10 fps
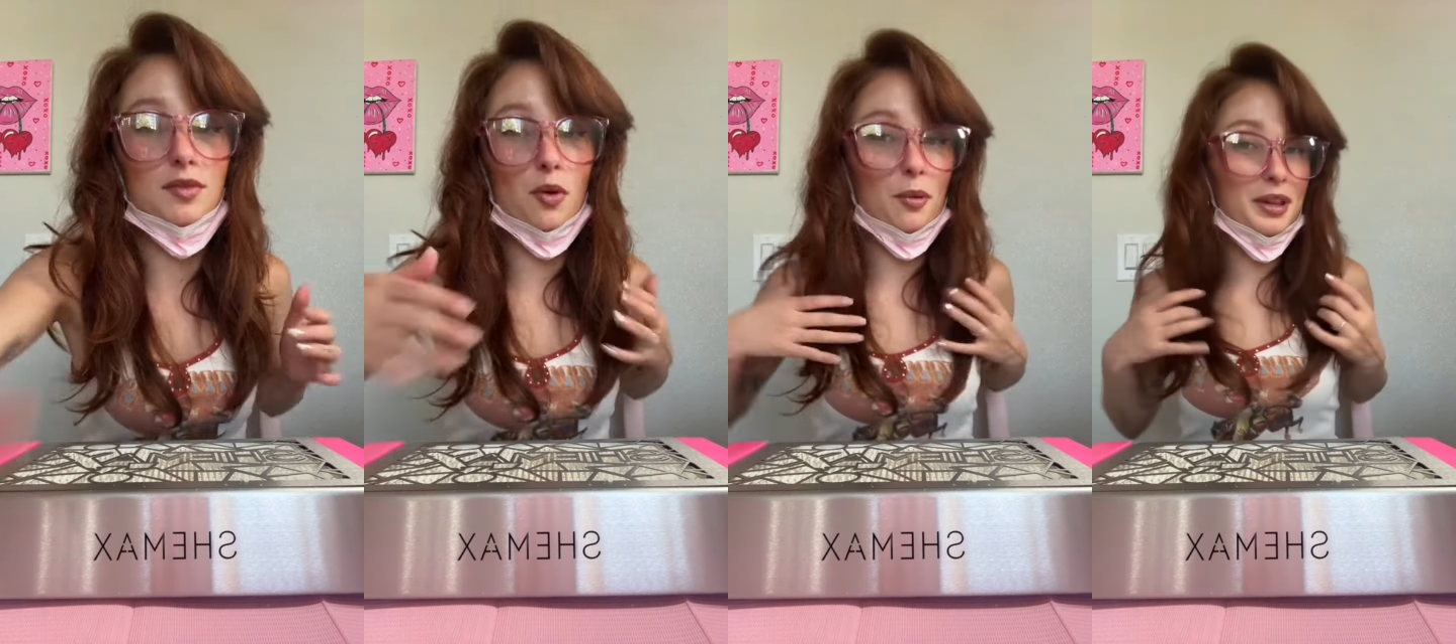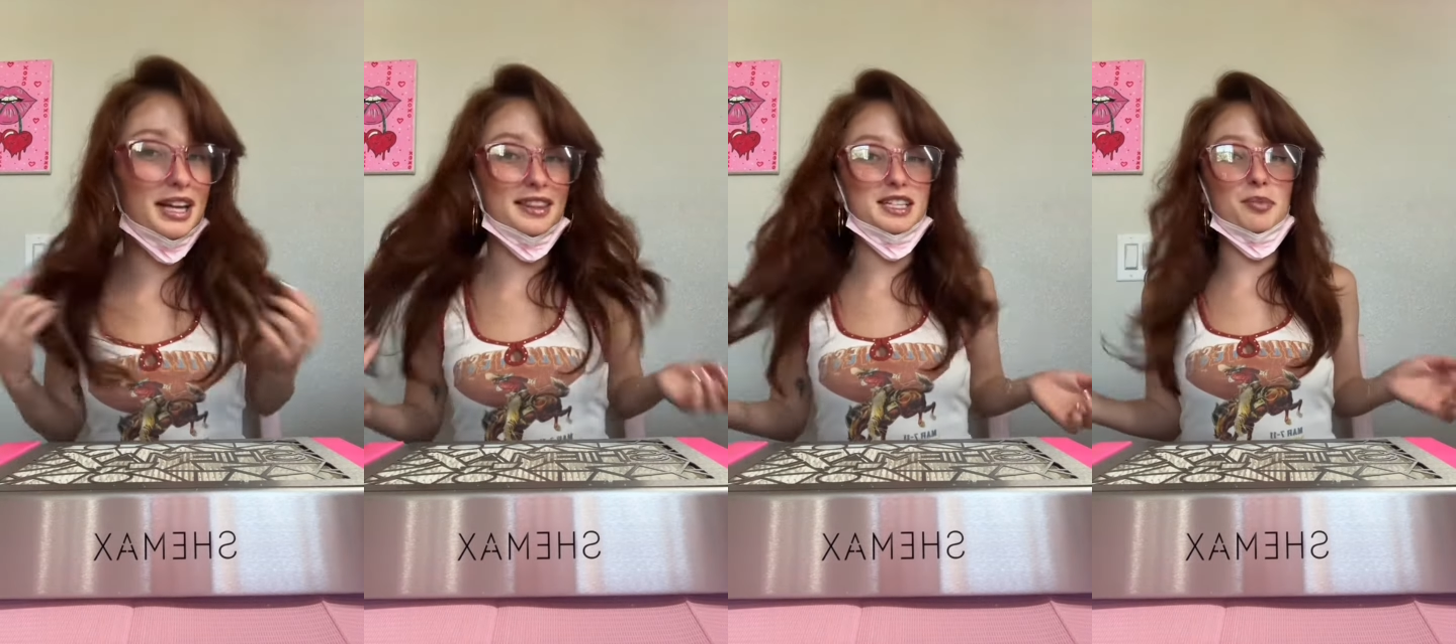
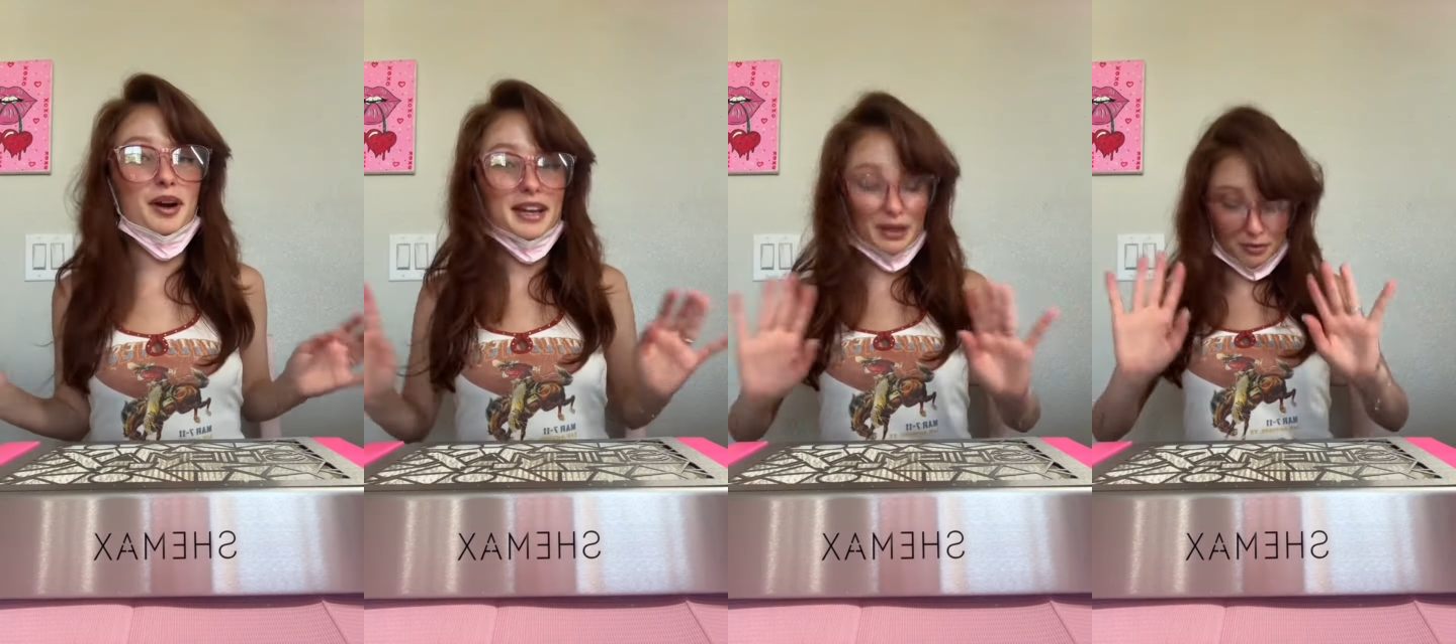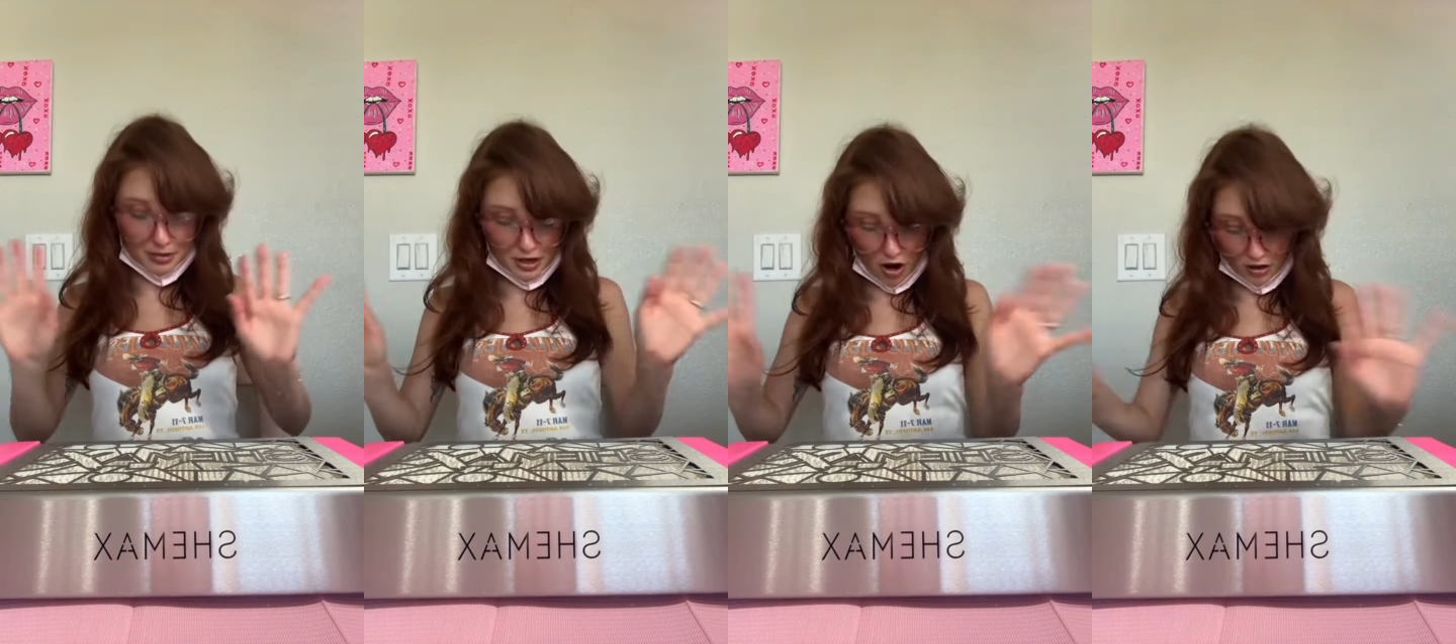Normally at this point it would
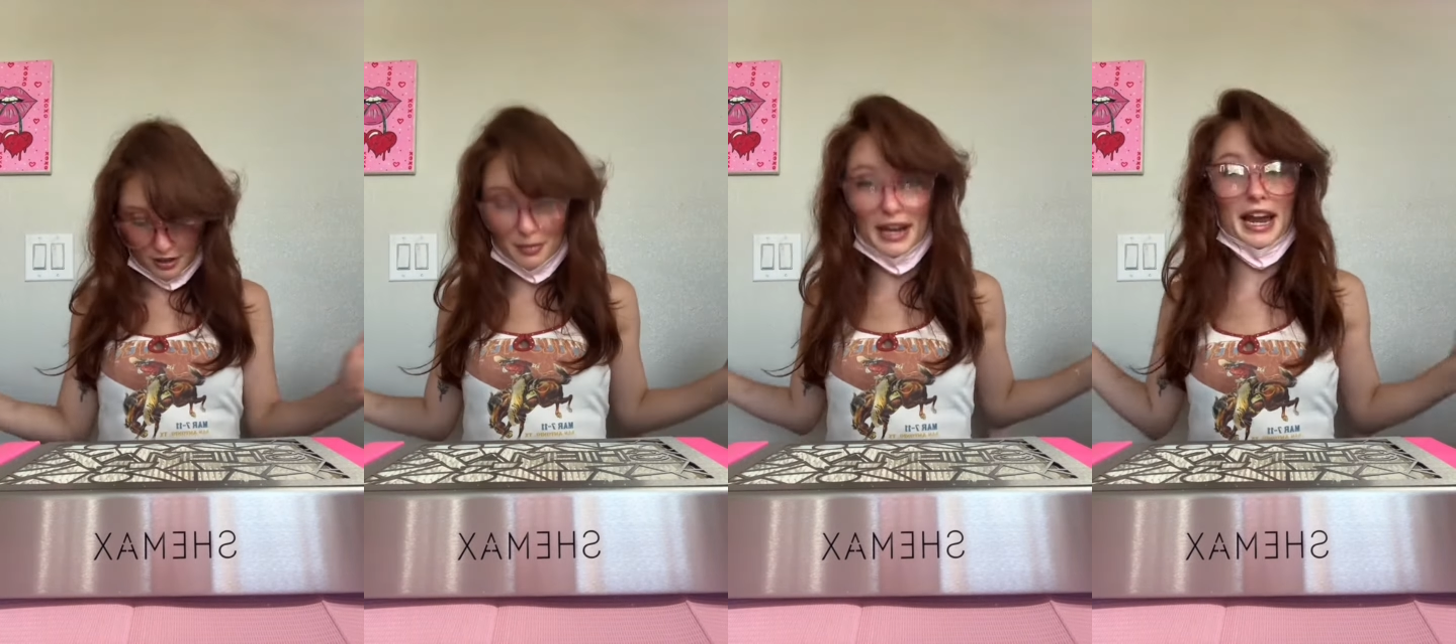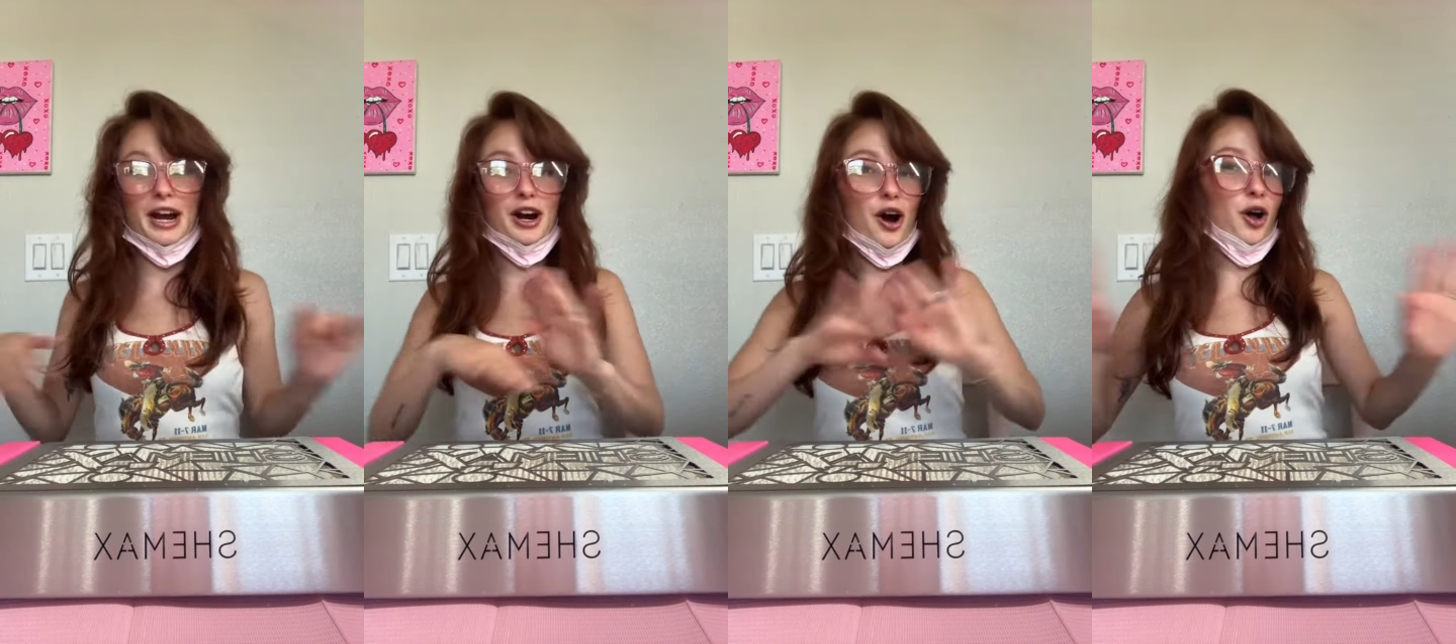be all in my hair,